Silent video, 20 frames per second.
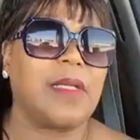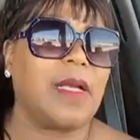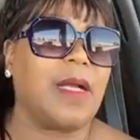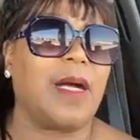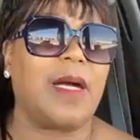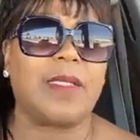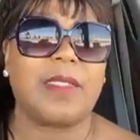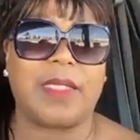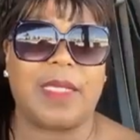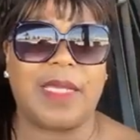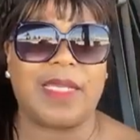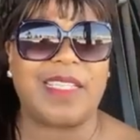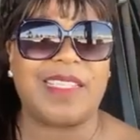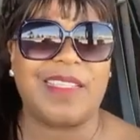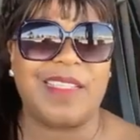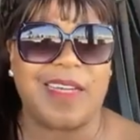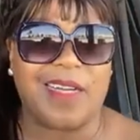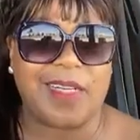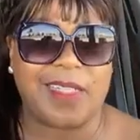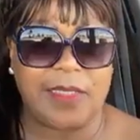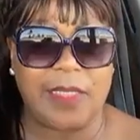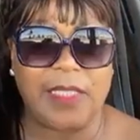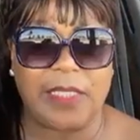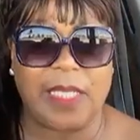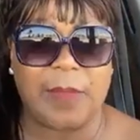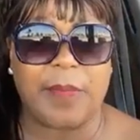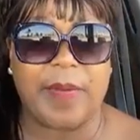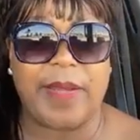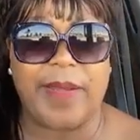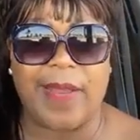That's God said that's done. He
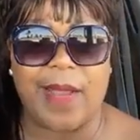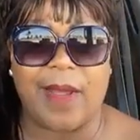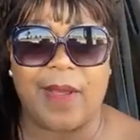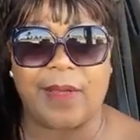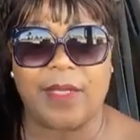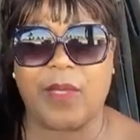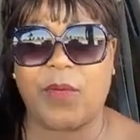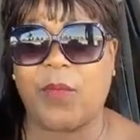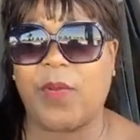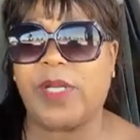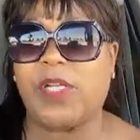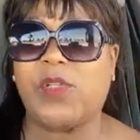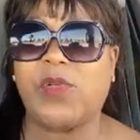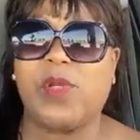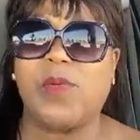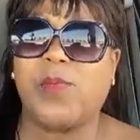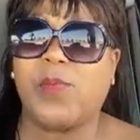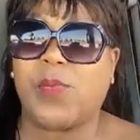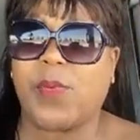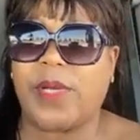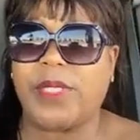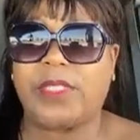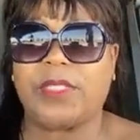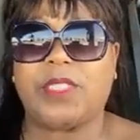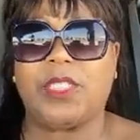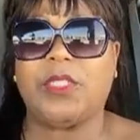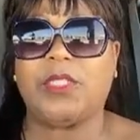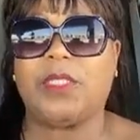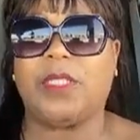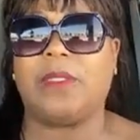said, but now get ready to
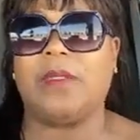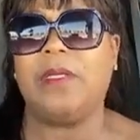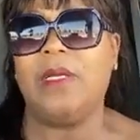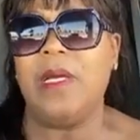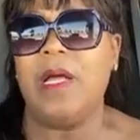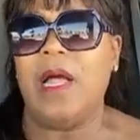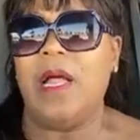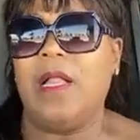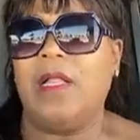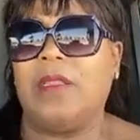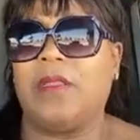embrace the